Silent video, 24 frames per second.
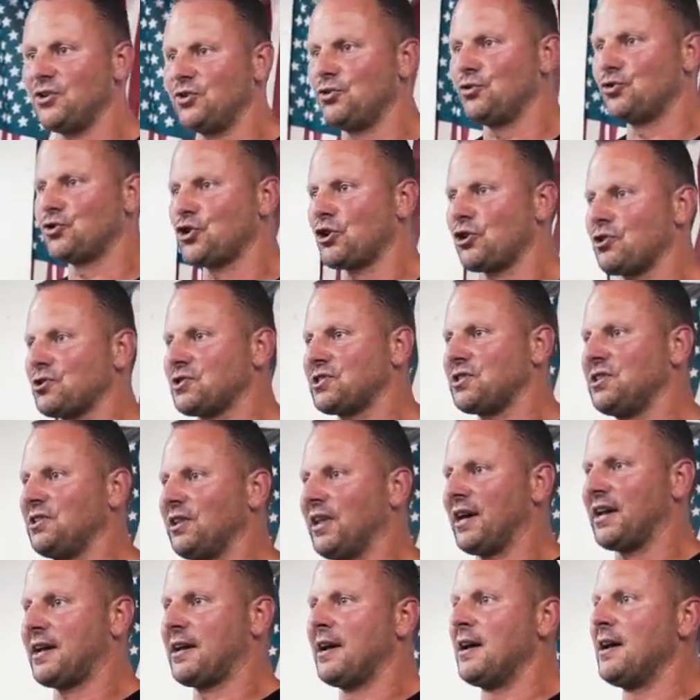New Jersey,
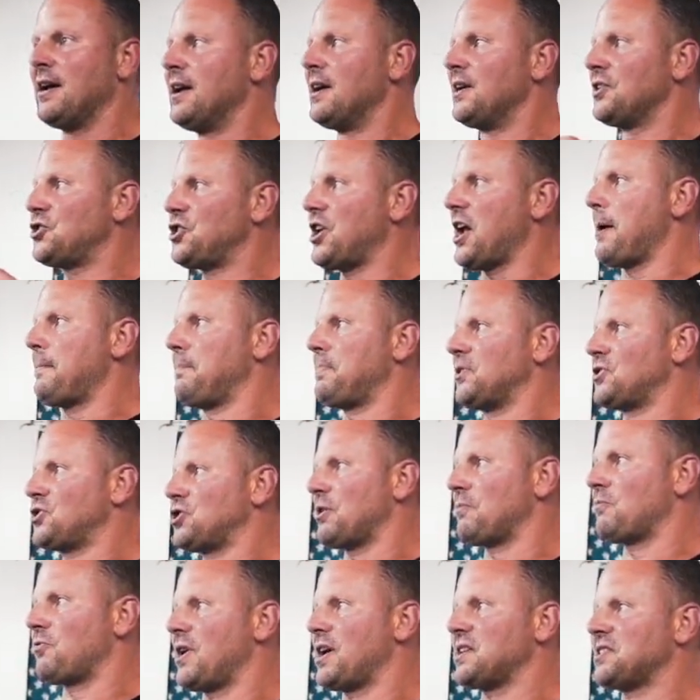like
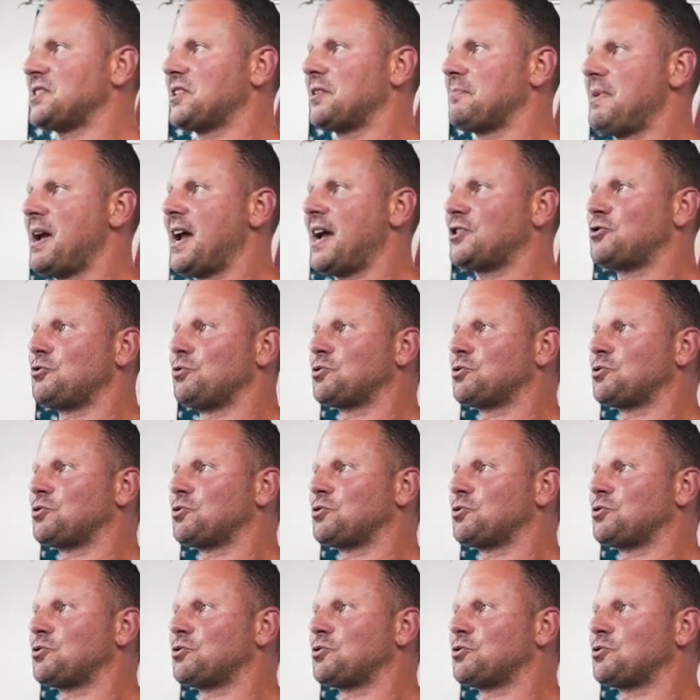championship wrestling match.